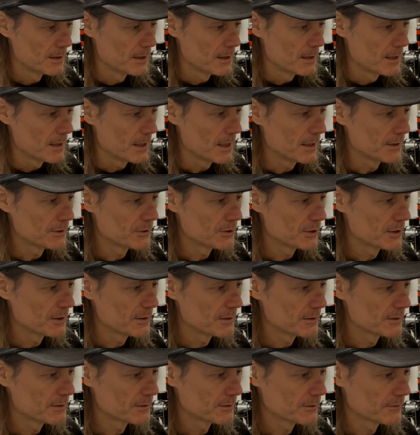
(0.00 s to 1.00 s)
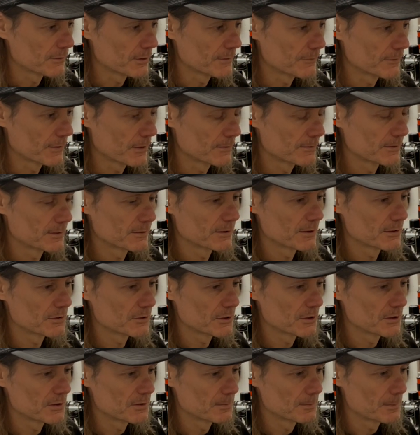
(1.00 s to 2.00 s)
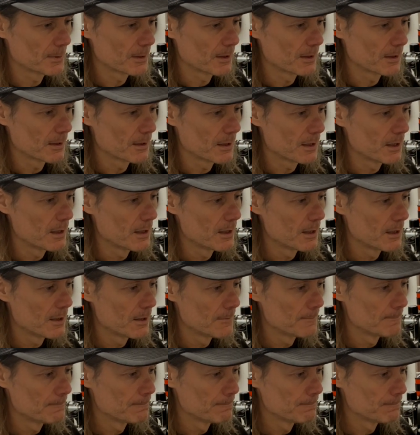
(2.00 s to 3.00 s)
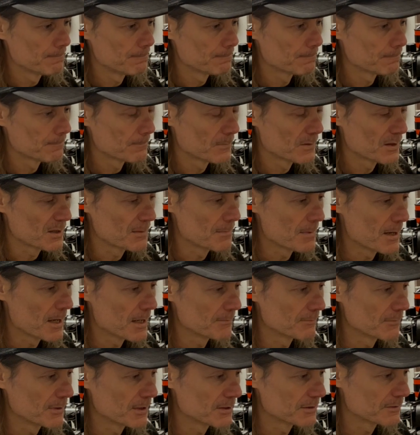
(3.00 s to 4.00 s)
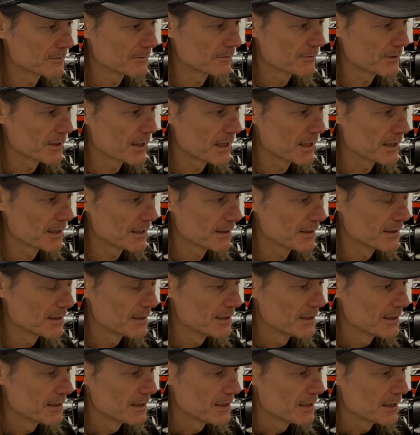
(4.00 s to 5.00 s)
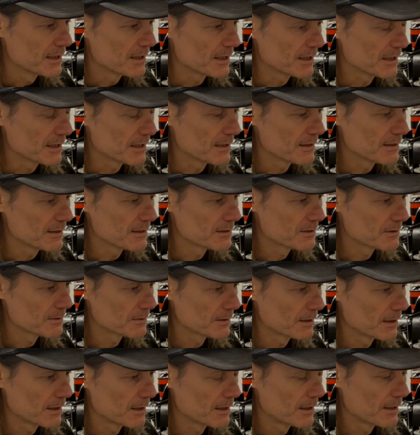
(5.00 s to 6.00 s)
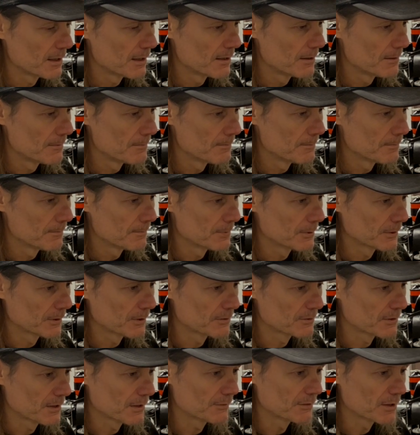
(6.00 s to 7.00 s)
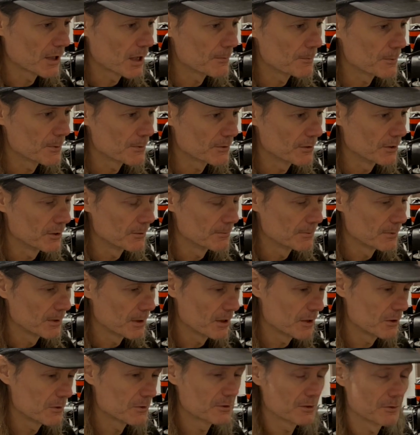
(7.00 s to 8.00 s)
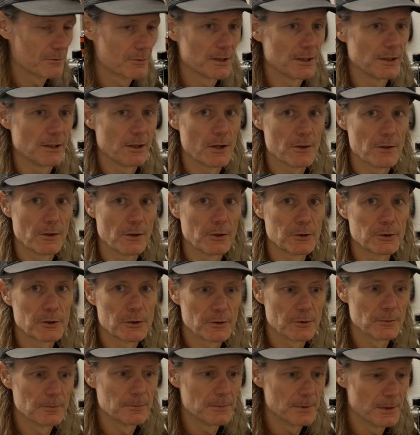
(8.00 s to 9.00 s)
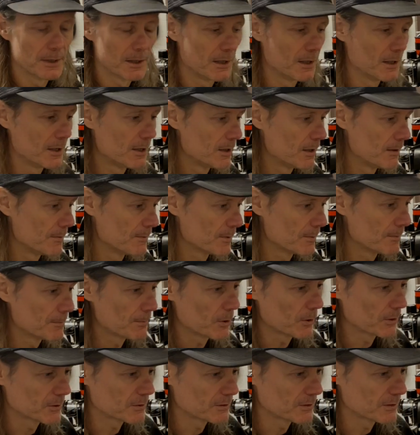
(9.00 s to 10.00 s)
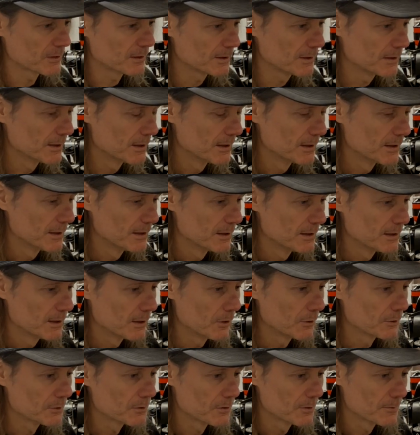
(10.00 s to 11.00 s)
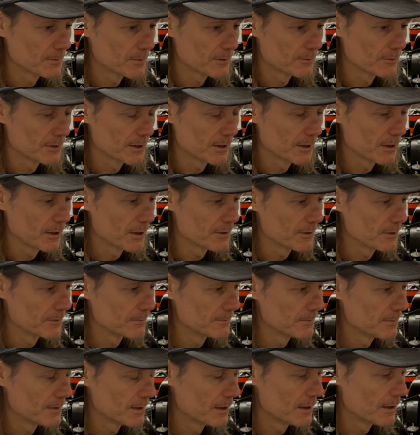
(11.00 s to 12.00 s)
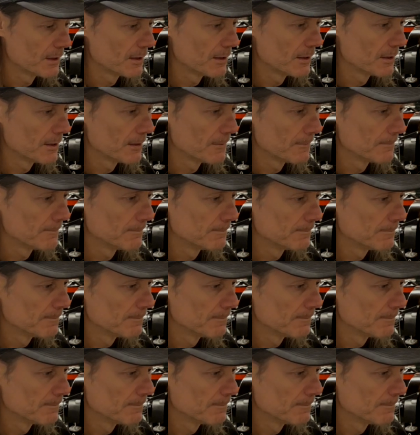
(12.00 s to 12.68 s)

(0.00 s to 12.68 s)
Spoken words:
engines, 356 engines, but the main reason for that is because they've come with them. I also really like the look of them, the boxy look of them. I really like them.